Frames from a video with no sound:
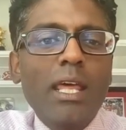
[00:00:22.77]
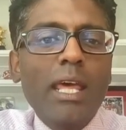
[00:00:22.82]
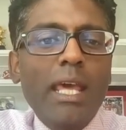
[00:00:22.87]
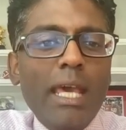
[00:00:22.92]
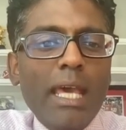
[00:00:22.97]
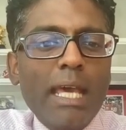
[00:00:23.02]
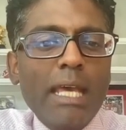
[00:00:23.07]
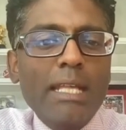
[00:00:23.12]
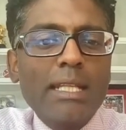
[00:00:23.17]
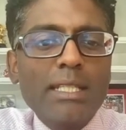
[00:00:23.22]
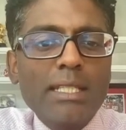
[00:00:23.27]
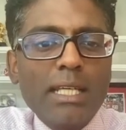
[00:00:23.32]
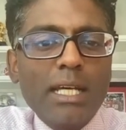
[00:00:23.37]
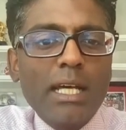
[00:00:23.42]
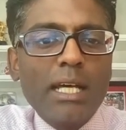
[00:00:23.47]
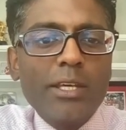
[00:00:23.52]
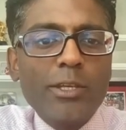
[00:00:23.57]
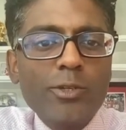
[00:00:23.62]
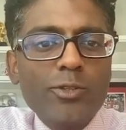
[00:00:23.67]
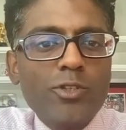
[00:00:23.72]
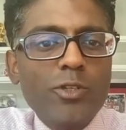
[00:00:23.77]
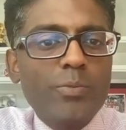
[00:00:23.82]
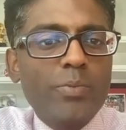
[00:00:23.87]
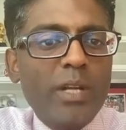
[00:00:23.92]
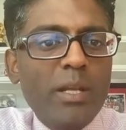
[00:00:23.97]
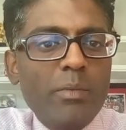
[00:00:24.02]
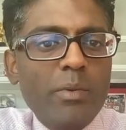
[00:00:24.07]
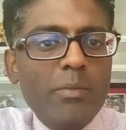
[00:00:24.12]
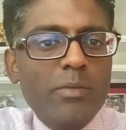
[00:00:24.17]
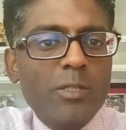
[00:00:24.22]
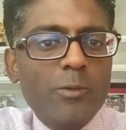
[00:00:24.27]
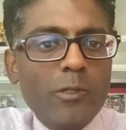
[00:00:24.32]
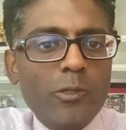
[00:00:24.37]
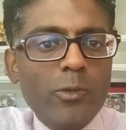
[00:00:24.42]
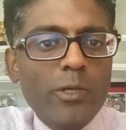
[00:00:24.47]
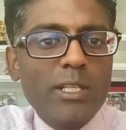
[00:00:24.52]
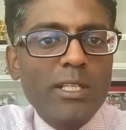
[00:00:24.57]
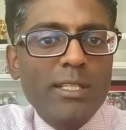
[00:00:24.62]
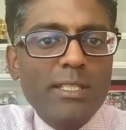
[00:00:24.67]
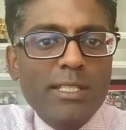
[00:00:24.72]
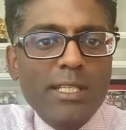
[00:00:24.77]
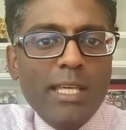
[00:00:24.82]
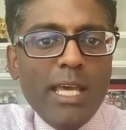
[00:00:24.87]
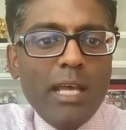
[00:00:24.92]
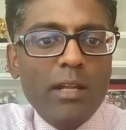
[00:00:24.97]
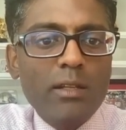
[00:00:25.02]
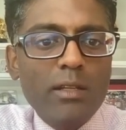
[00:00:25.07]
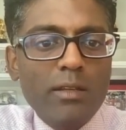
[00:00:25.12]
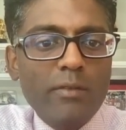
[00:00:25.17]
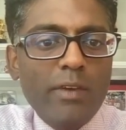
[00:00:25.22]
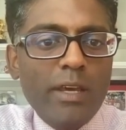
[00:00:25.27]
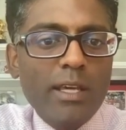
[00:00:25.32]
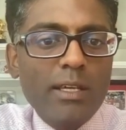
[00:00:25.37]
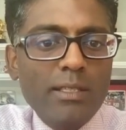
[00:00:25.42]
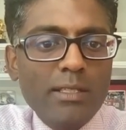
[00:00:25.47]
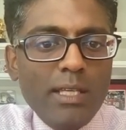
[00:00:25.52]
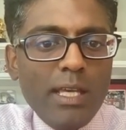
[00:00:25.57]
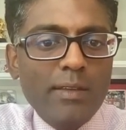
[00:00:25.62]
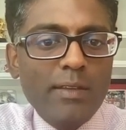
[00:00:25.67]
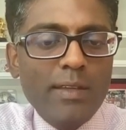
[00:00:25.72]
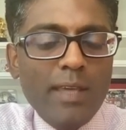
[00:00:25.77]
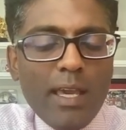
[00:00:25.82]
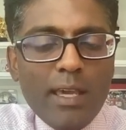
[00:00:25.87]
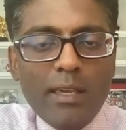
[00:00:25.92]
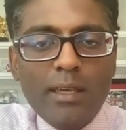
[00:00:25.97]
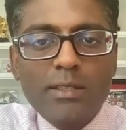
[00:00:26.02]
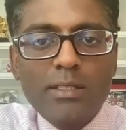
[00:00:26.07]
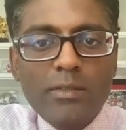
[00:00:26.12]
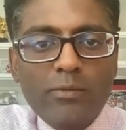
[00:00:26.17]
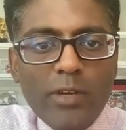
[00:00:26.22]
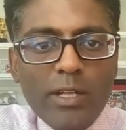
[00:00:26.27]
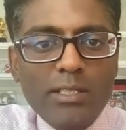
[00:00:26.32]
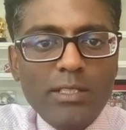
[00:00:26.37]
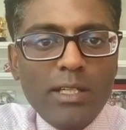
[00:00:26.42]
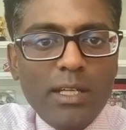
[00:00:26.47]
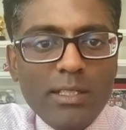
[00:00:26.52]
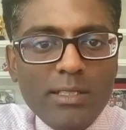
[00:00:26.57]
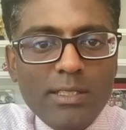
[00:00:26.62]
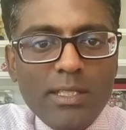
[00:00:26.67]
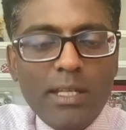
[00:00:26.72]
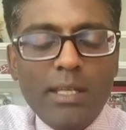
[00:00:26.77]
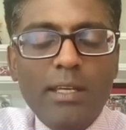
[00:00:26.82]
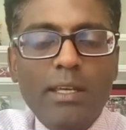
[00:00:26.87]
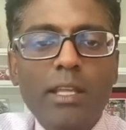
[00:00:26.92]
And YouTube Premium is between Seattle and Vegas and the Yankees and Red Sox today.